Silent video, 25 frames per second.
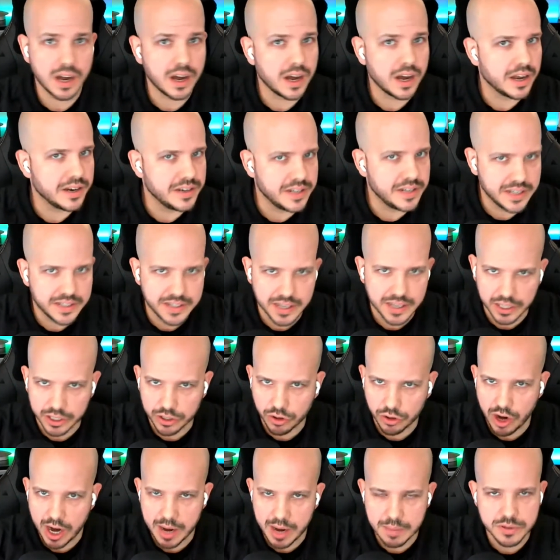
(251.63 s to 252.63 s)
a detailer
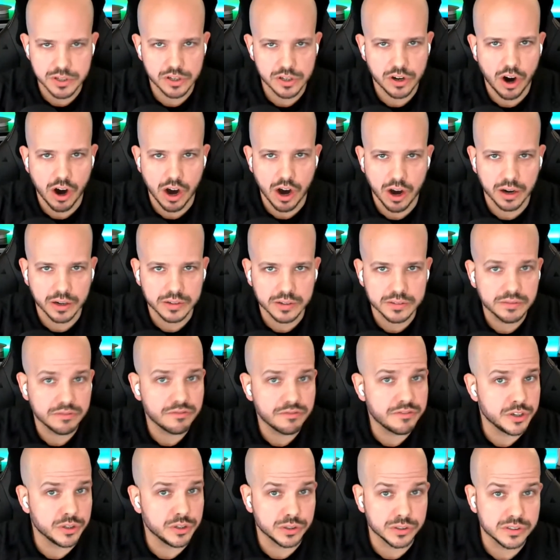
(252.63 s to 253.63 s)
grabs a car,
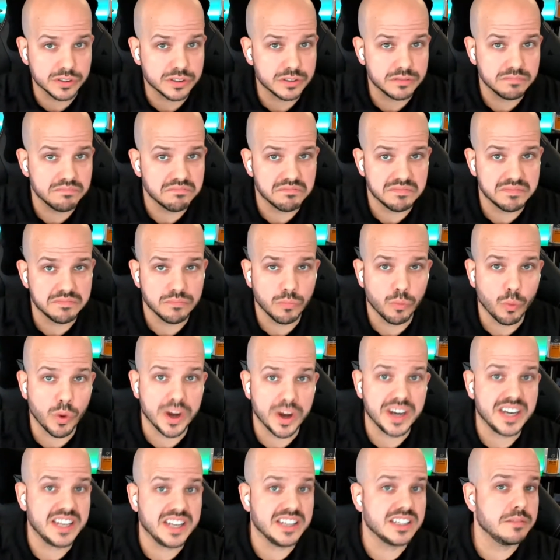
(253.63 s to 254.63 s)
feels
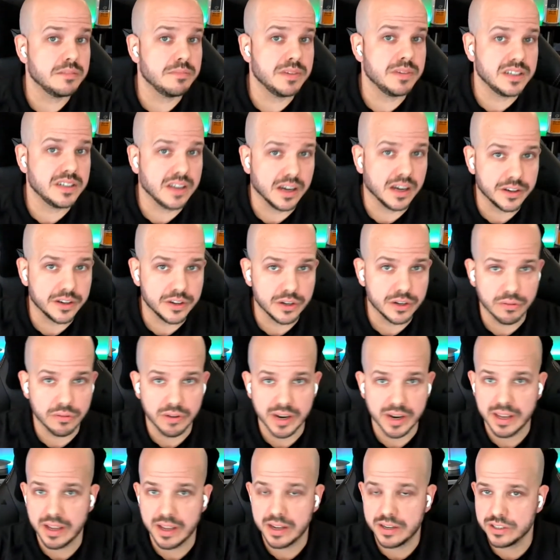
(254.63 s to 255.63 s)
what needs to be done to
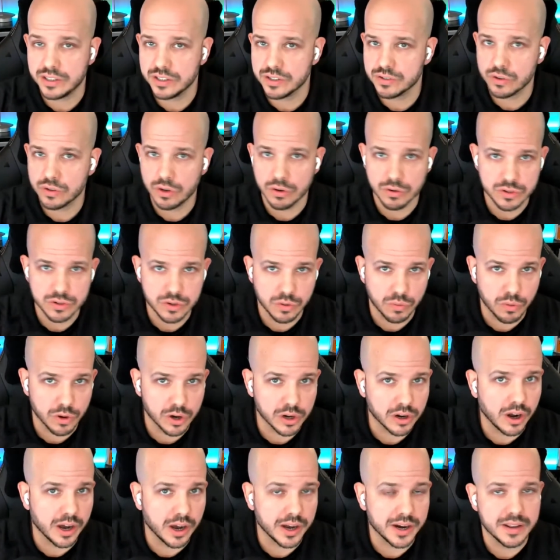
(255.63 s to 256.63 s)
it, and just goes to
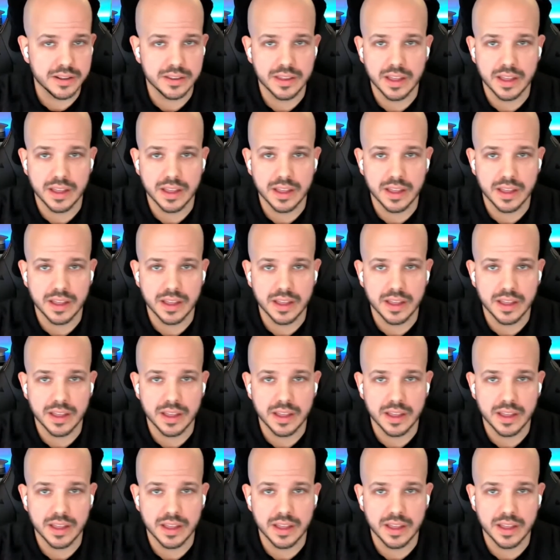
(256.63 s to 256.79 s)
work on it.